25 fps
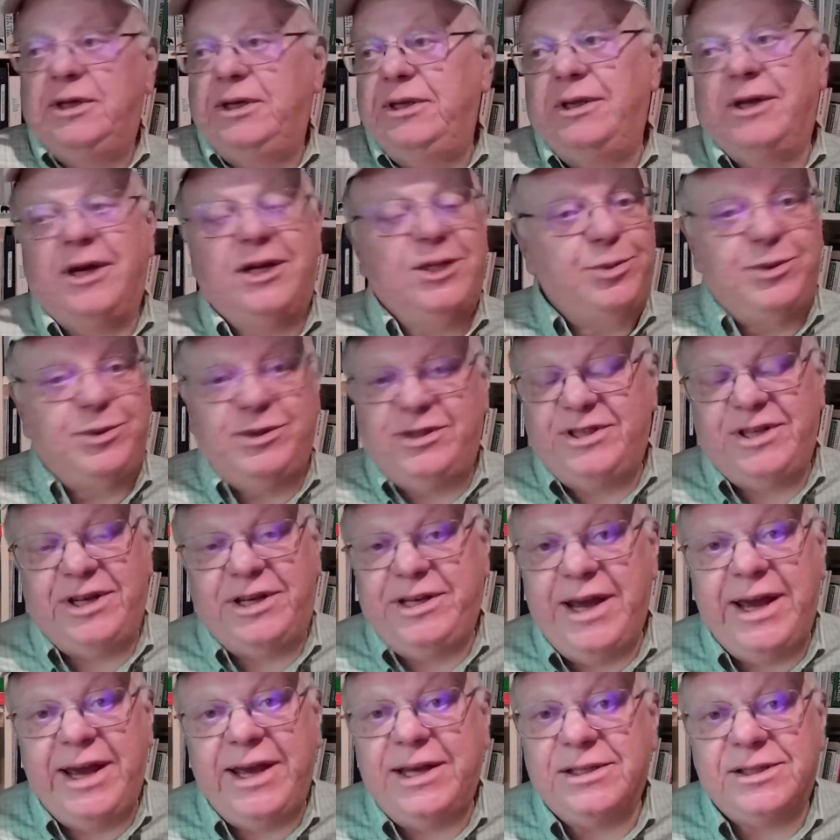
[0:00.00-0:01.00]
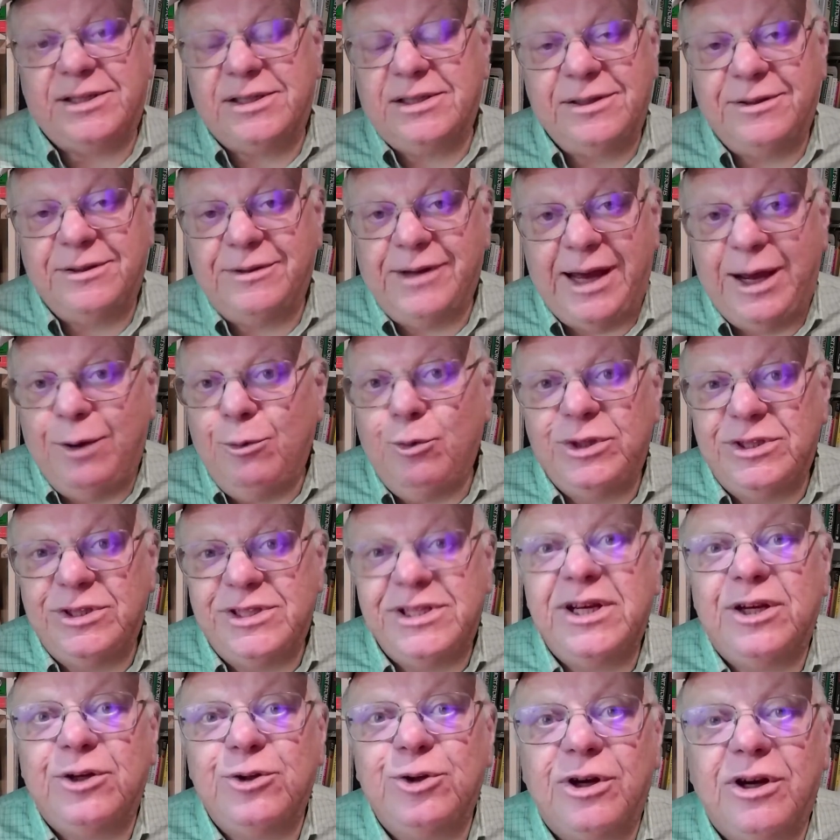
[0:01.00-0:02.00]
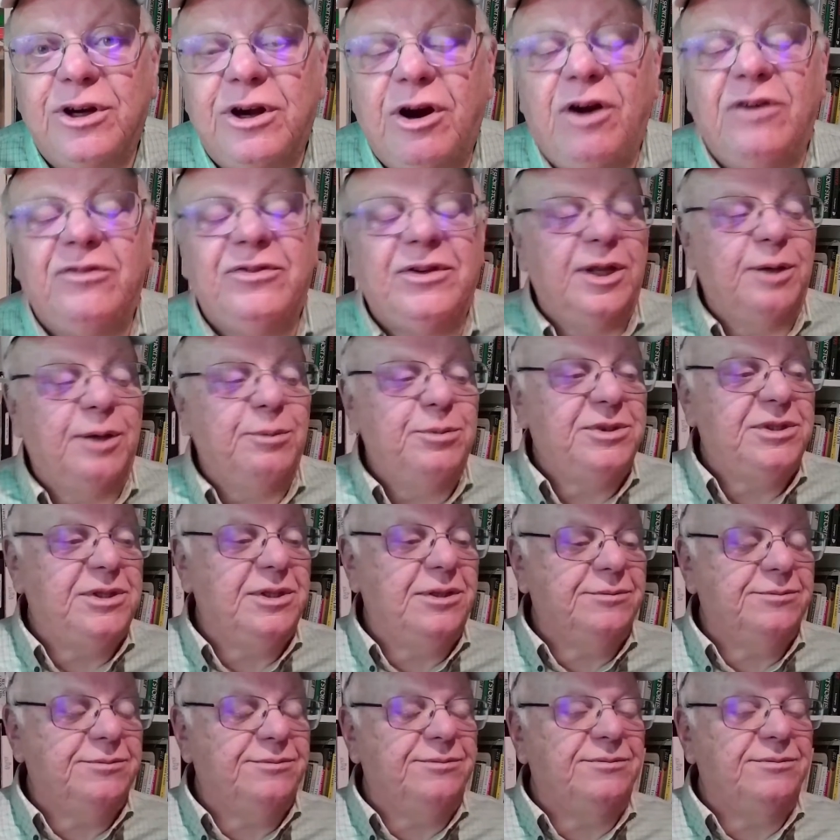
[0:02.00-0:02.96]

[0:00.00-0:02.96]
And the husband said, yes, I would sell your golf clubs.